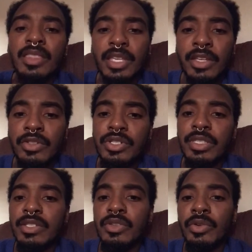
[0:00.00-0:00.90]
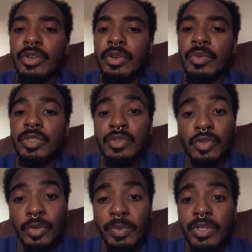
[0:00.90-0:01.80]
the energy that's going on with the
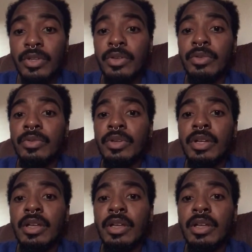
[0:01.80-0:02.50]
Scorpio